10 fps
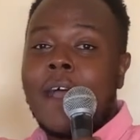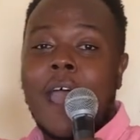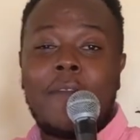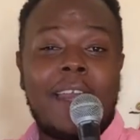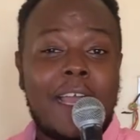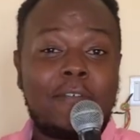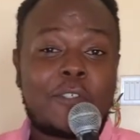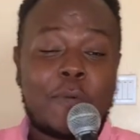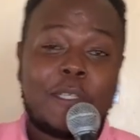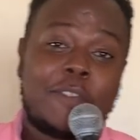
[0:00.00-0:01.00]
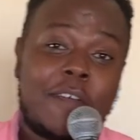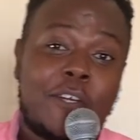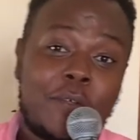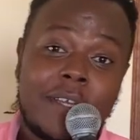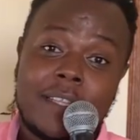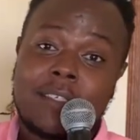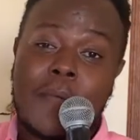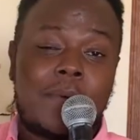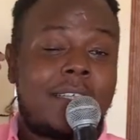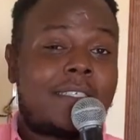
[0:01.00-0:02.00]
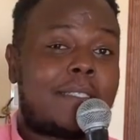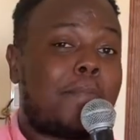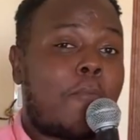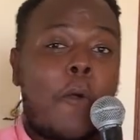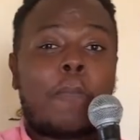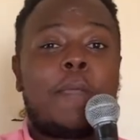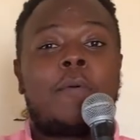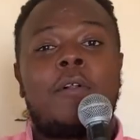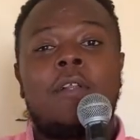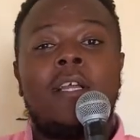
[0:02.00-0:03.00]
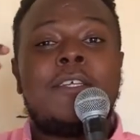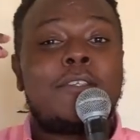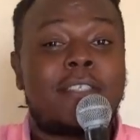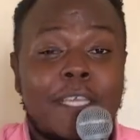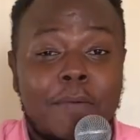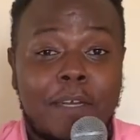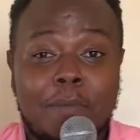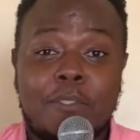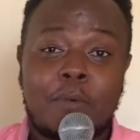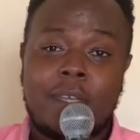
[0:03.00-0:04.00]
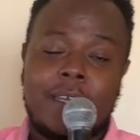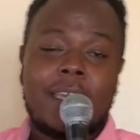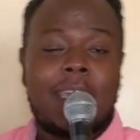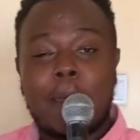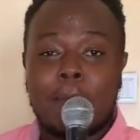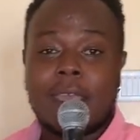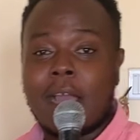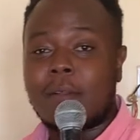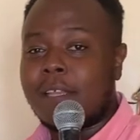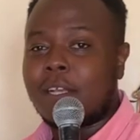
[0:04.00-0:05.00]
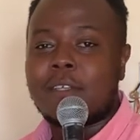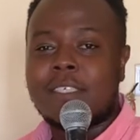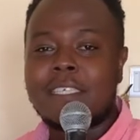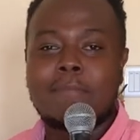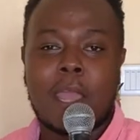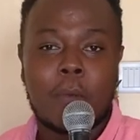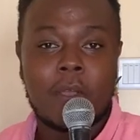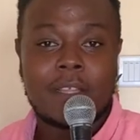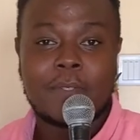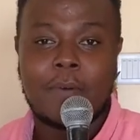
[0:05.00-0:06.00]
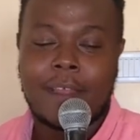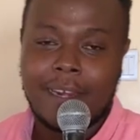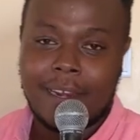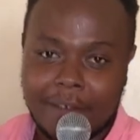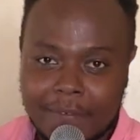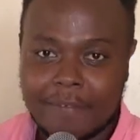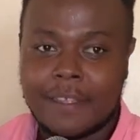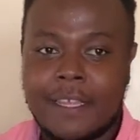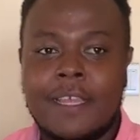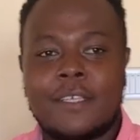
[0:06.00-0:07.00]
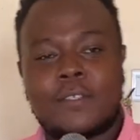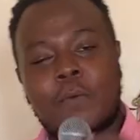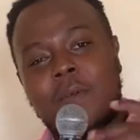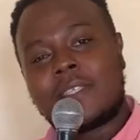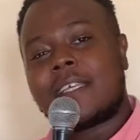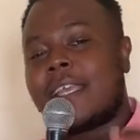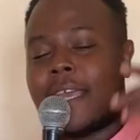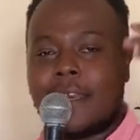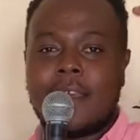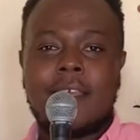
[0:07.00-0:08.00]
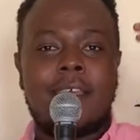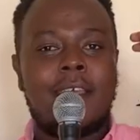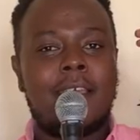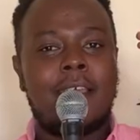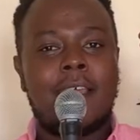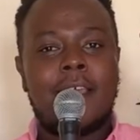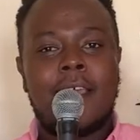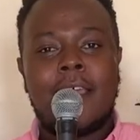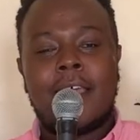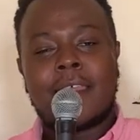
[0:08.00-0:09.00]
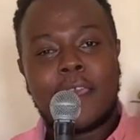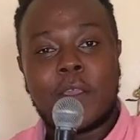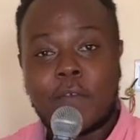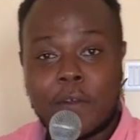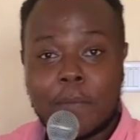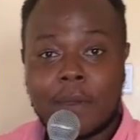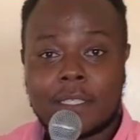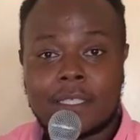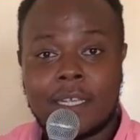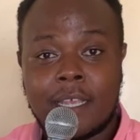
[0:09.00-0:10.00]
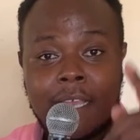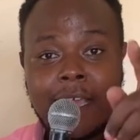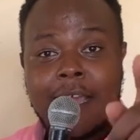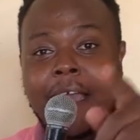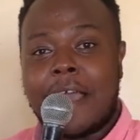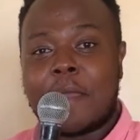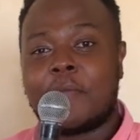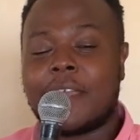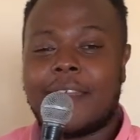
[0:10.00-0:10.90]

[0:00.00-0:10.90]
I really have so much fun doing this. I want more people to see what I'm doing and get me out there, because this is my work. This is what I love. So once again, thank you very much. I am Ricky